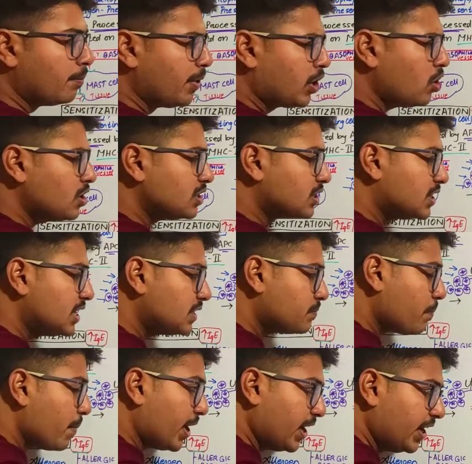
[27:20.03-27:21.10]
because
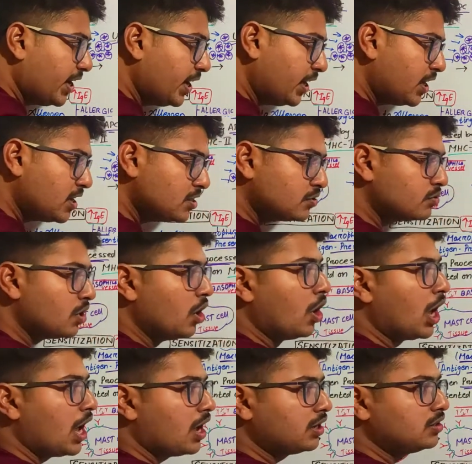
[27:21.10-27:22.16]
these mediators
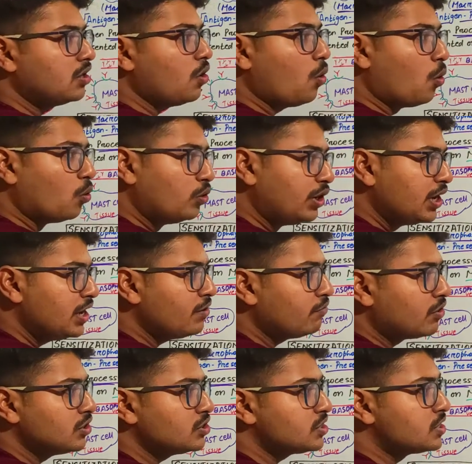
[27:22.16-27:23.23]
are the only
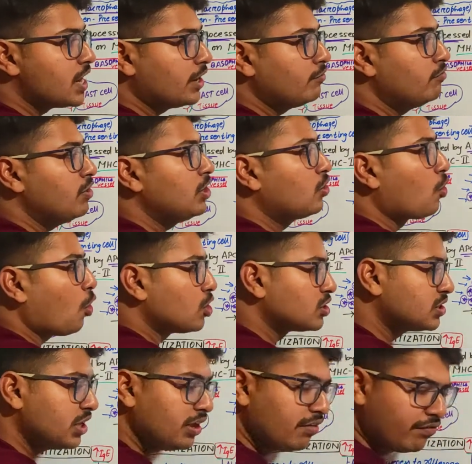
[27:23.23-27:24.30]
ones that will
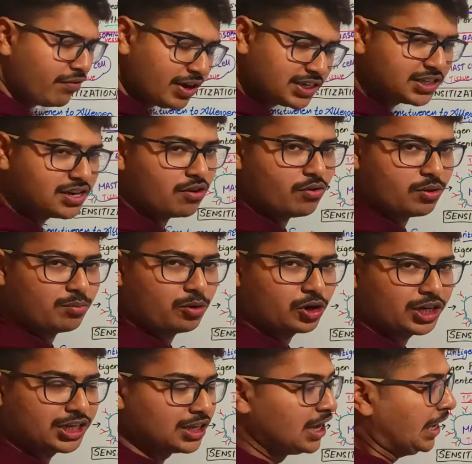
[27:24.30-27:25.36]
cause the effects in our
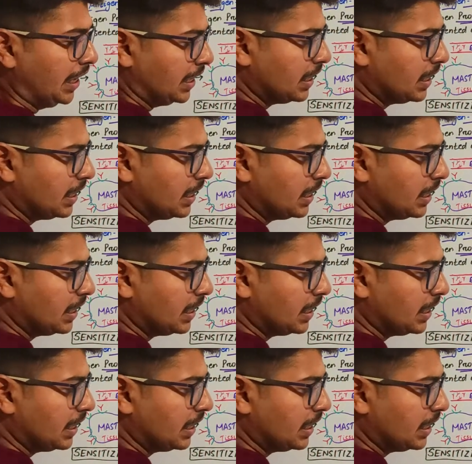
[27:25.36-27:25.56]
body.